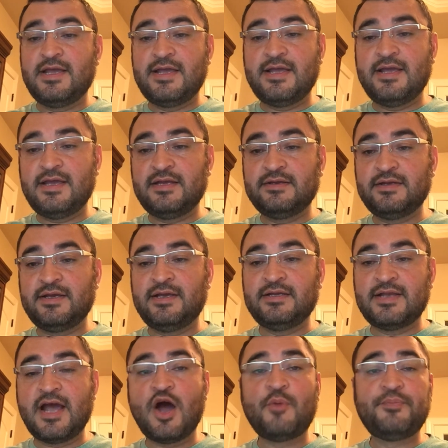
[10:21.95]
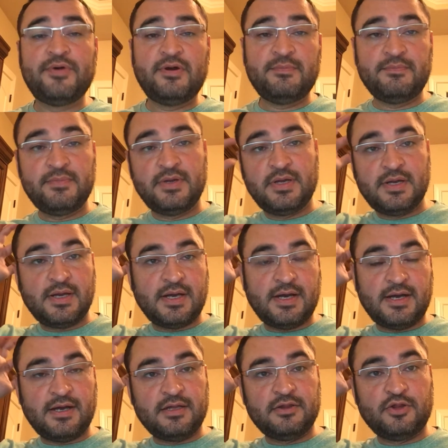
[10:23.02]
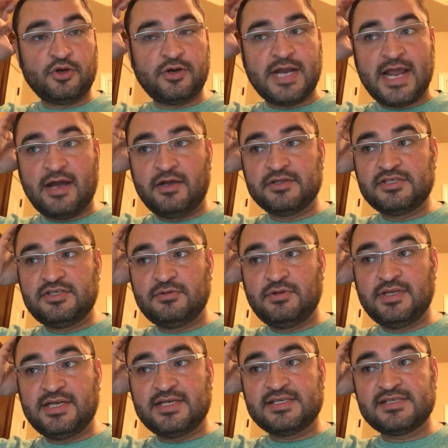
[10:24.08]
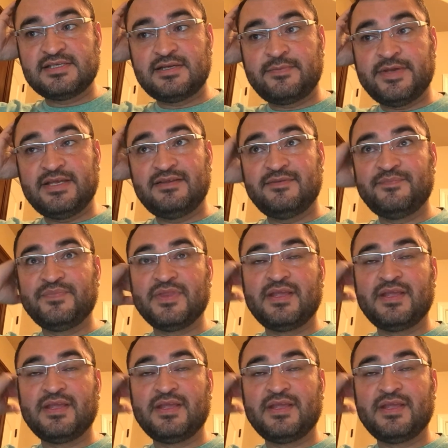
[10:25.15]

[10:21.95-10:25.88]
and help them learn how to list. I mean,